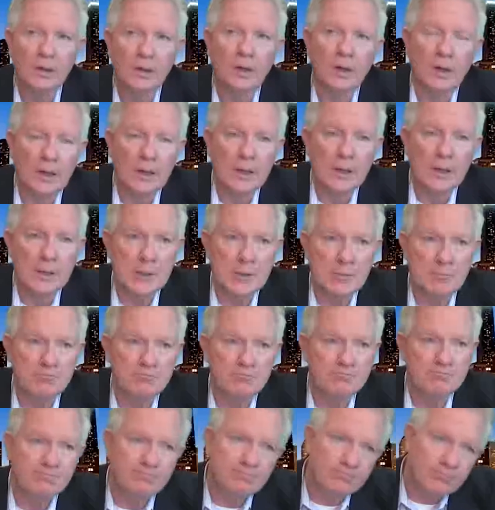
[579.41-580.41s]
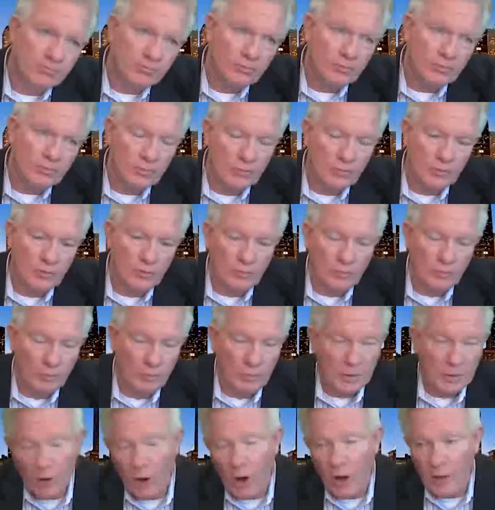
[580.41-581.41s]

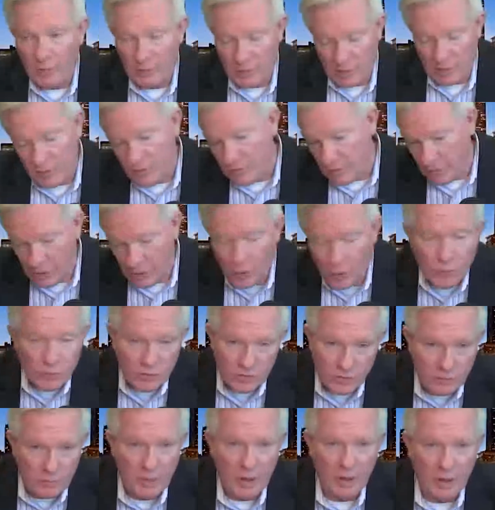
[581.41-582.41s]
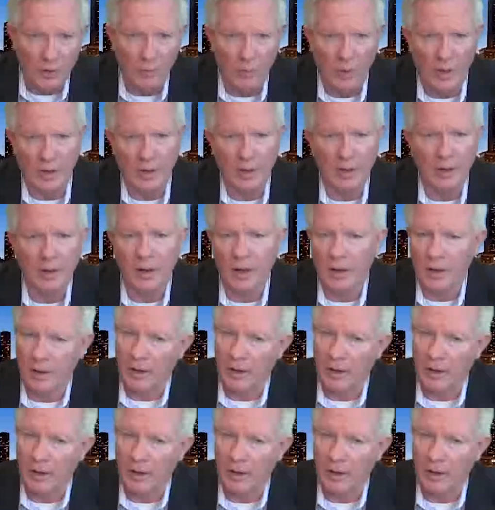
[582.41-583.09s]
Beyond just the use of marijuana,